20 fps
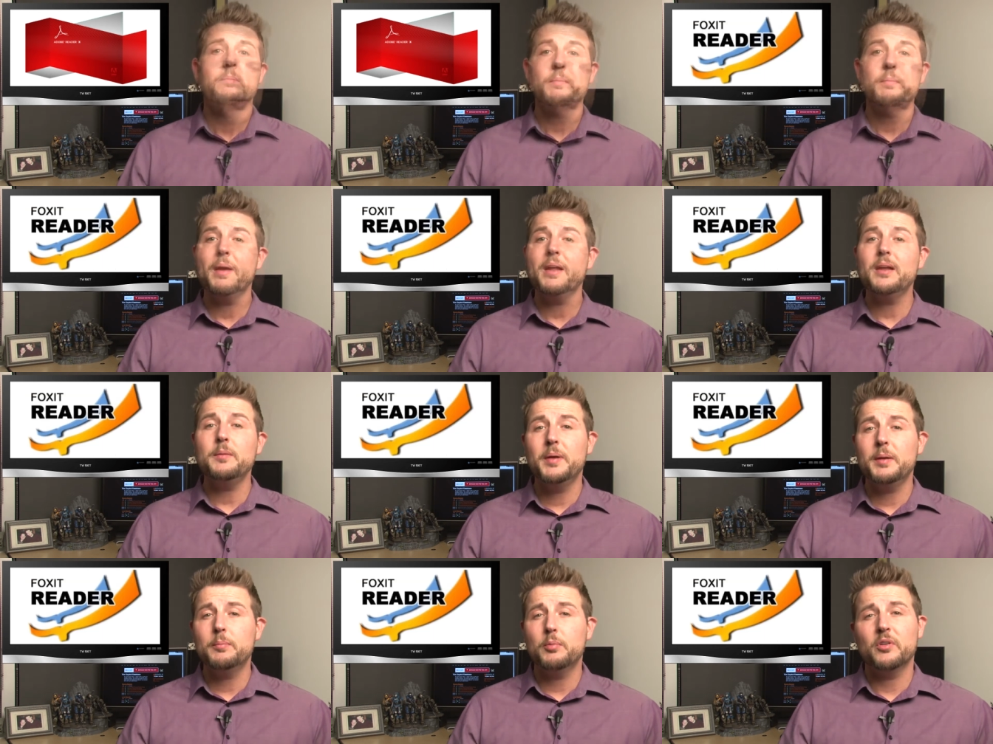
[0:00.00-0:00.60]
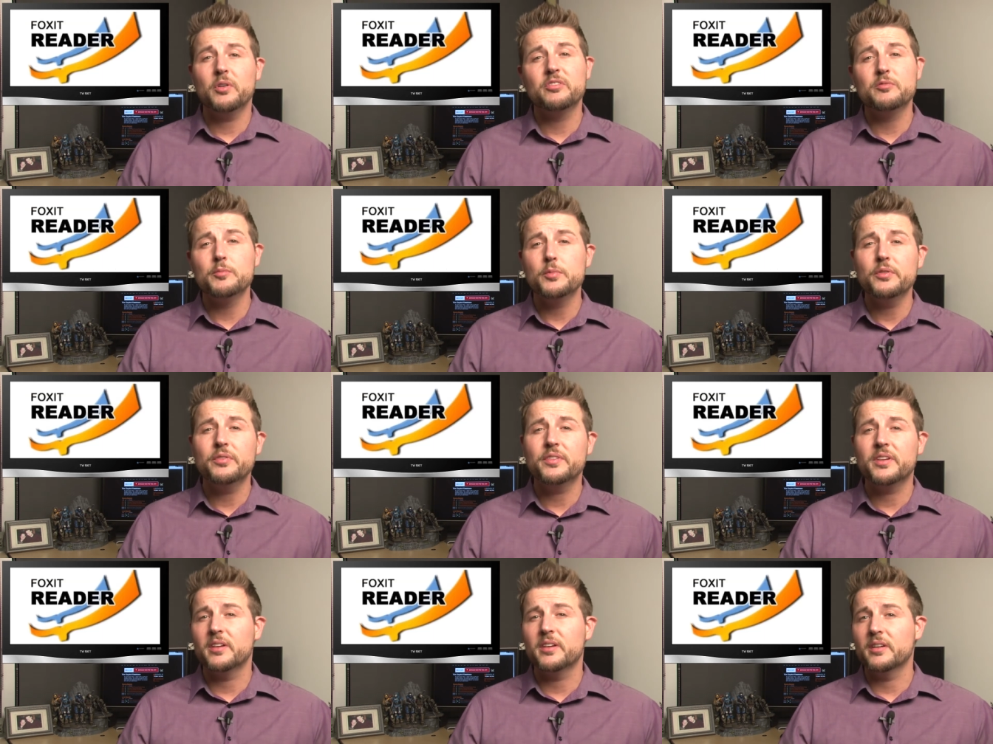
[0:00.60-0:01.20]
but many people have
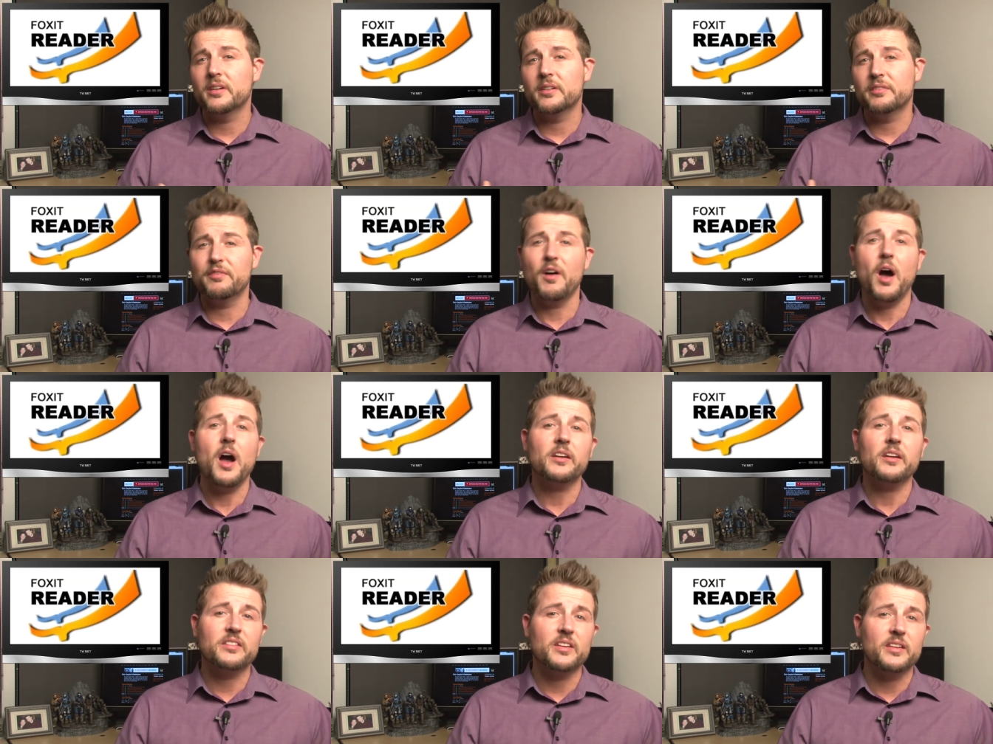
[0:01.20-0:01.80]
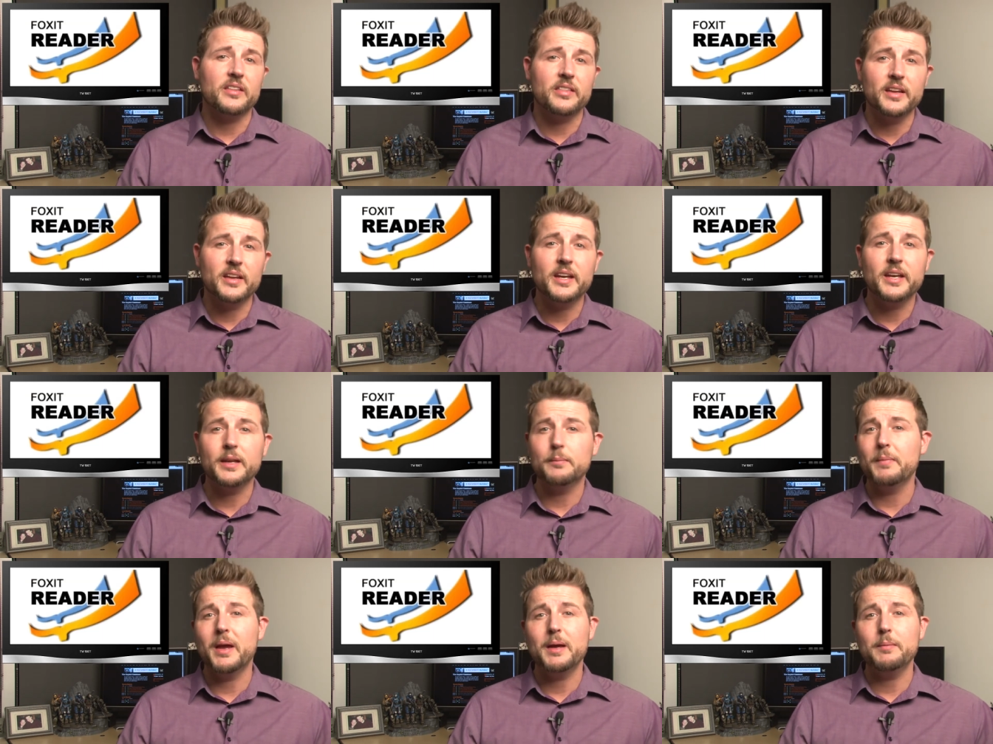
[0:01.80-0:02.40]
moved to Foxit
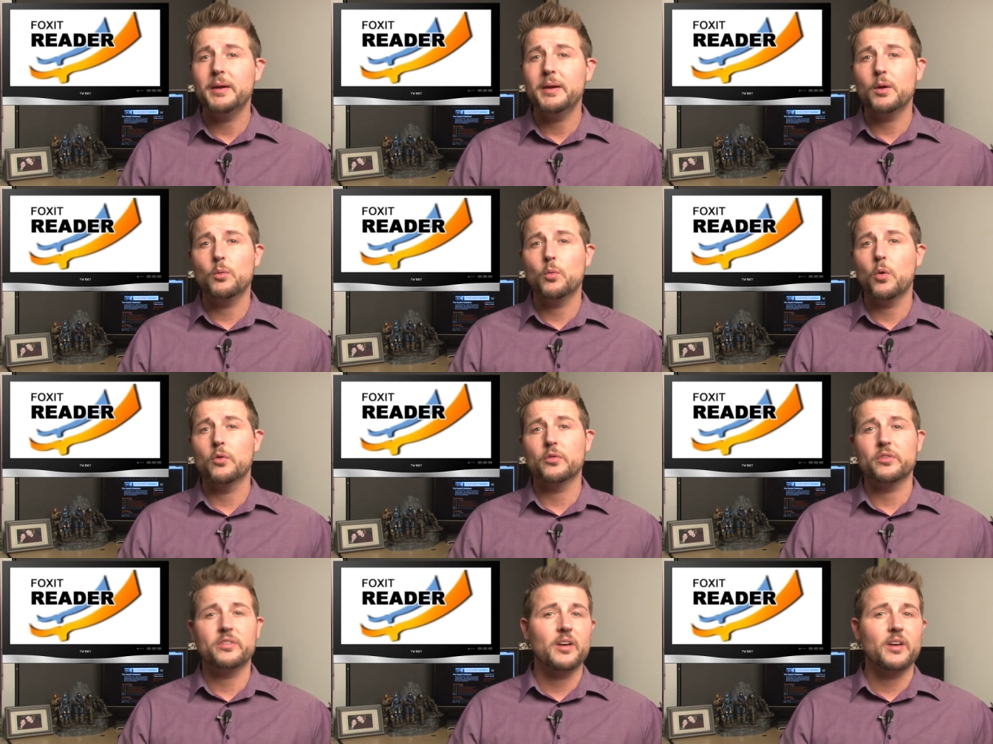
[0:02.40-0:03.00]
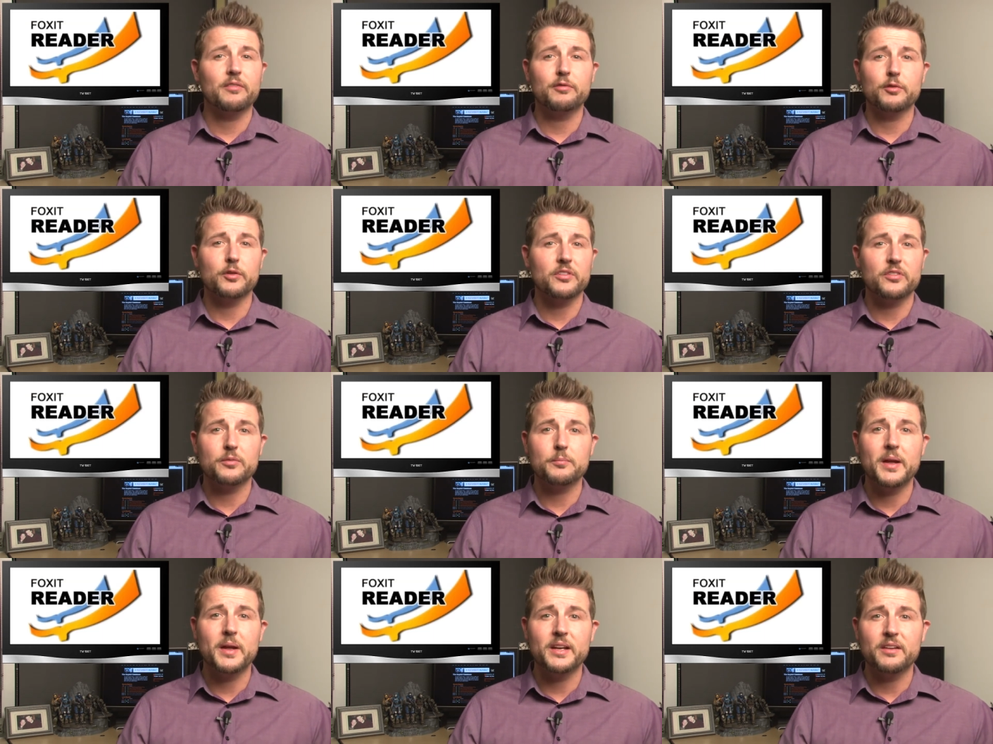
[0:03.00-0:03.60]
thinking maybe it won't suffer
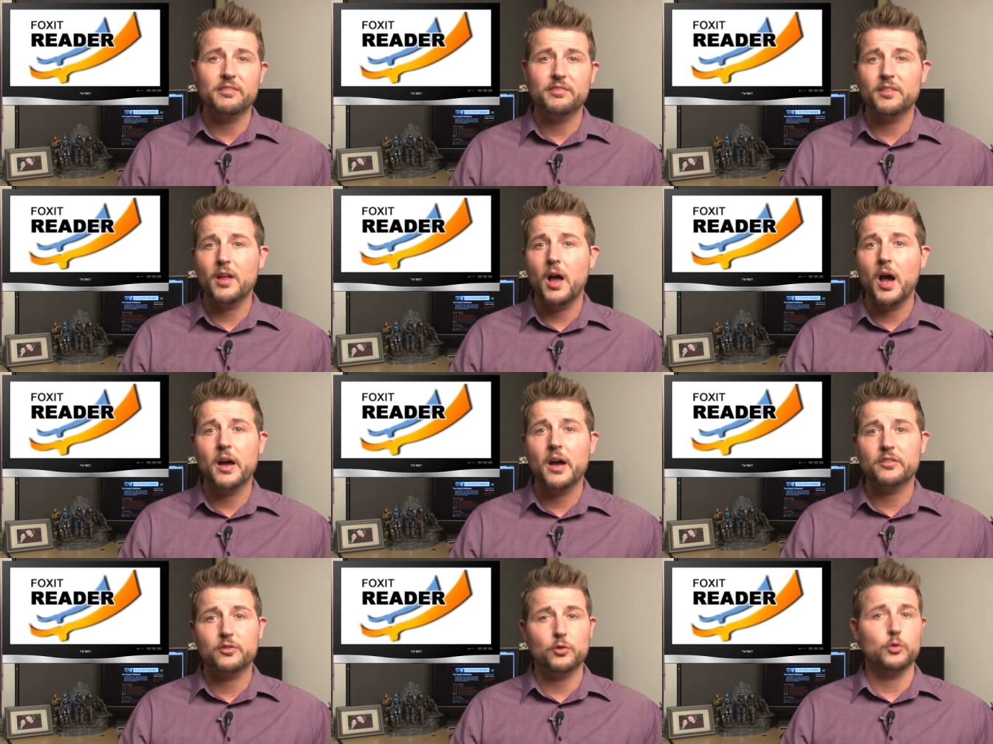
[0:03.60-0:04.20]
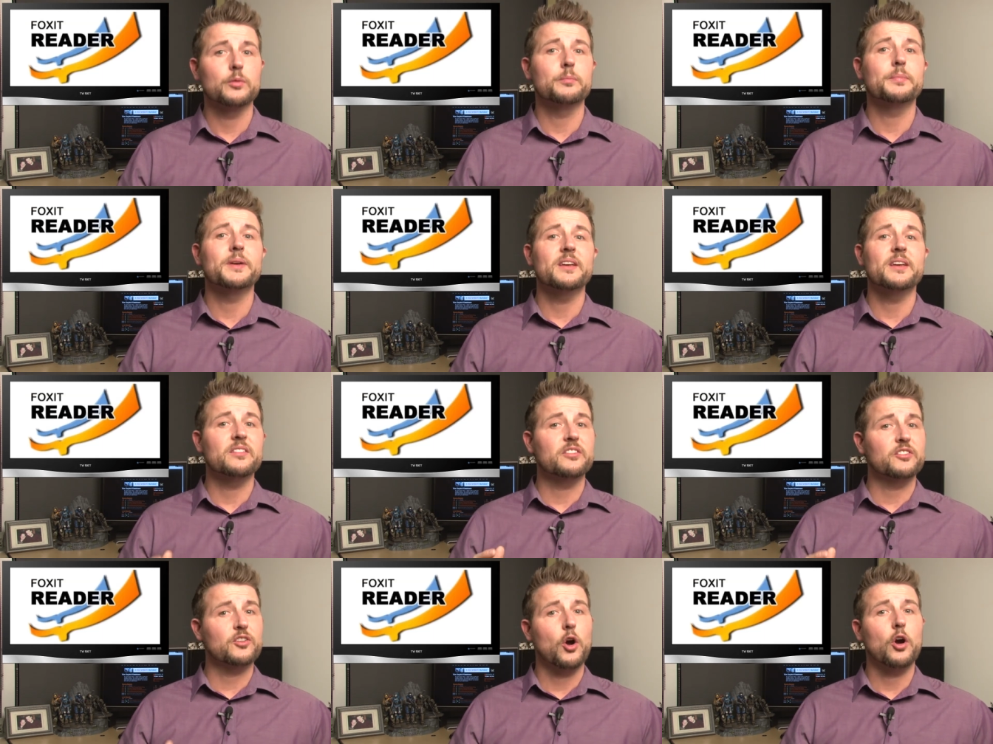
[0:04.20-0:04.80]
as many flaws or be
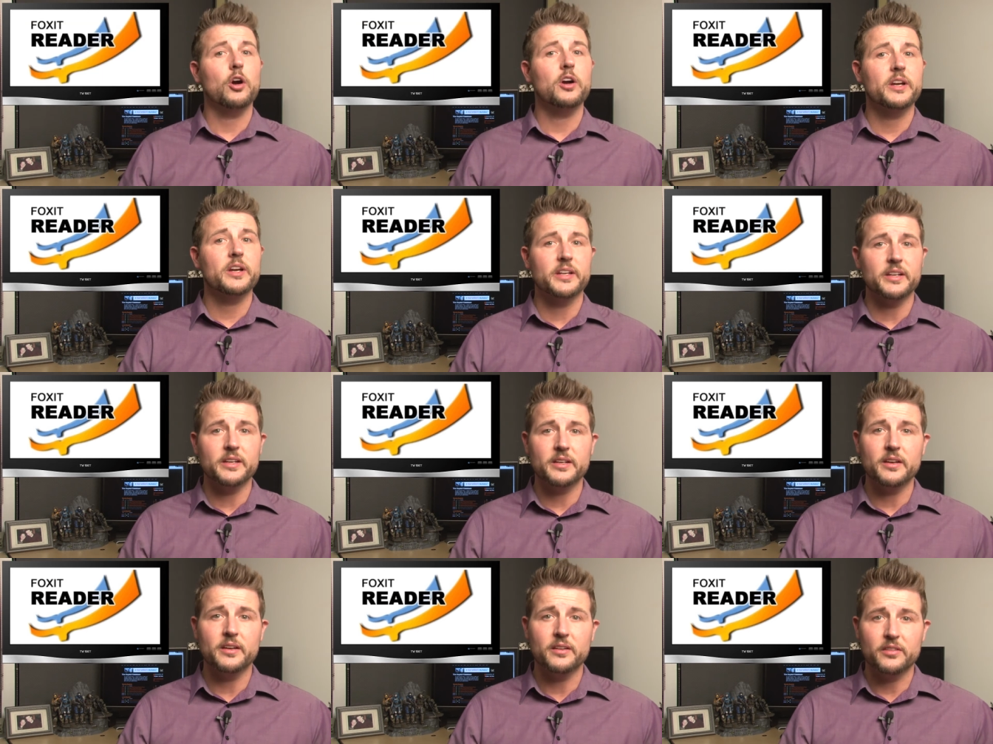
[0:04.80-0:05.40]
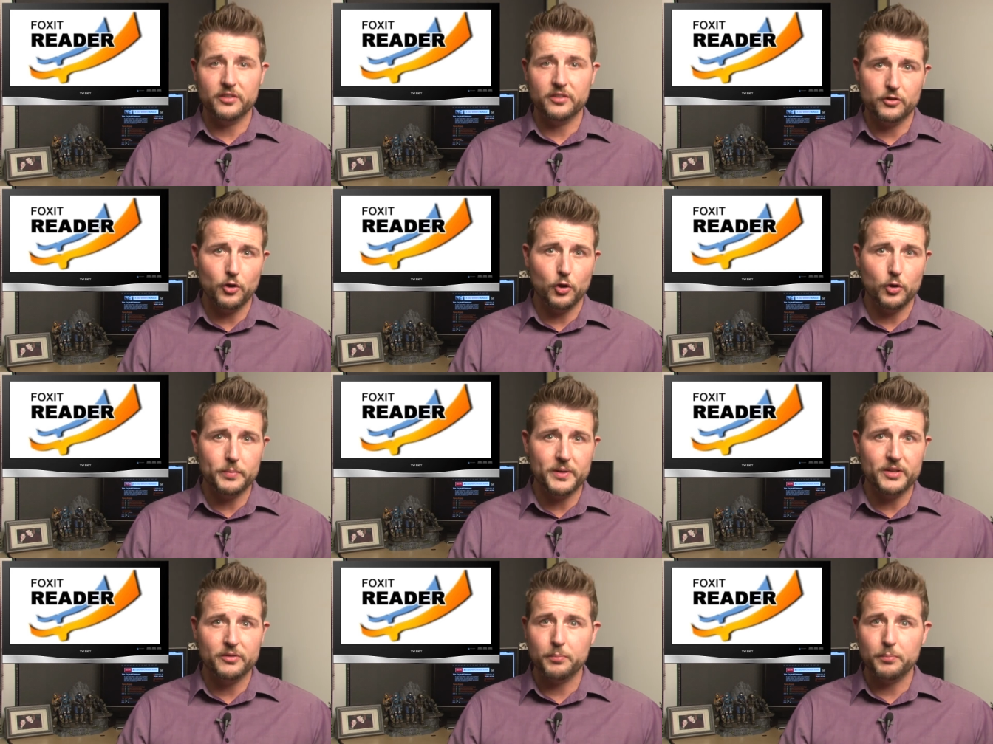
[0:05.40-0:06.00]
as targeted as
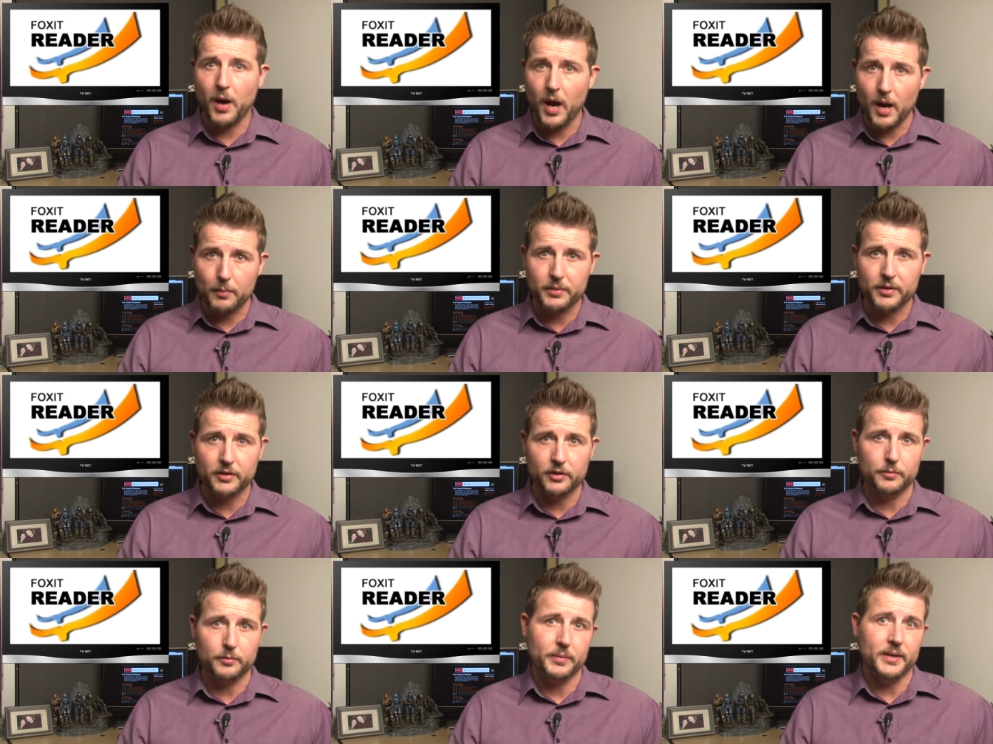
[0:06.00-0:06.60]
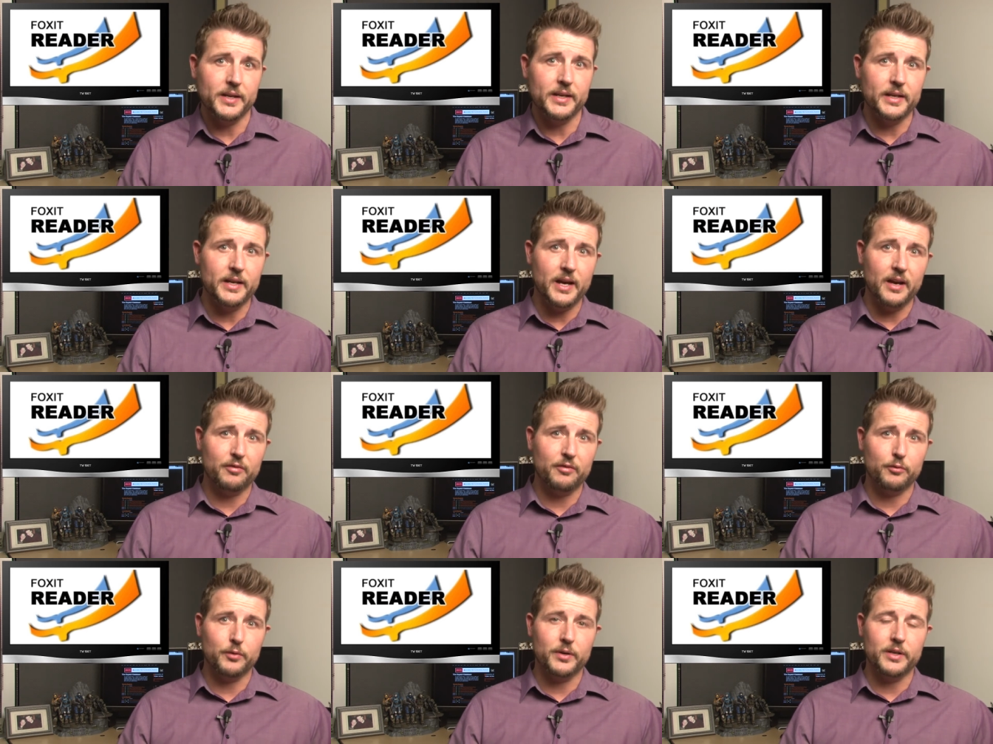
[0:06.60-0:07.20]
Adobe's popular
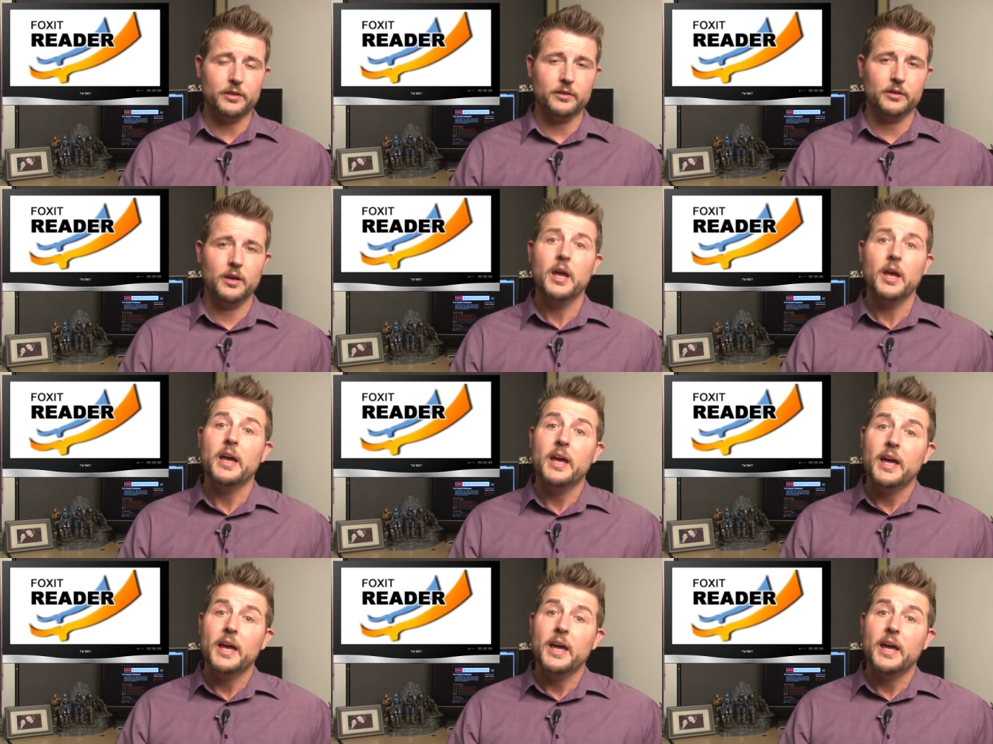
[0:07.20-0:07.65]
PDF reader.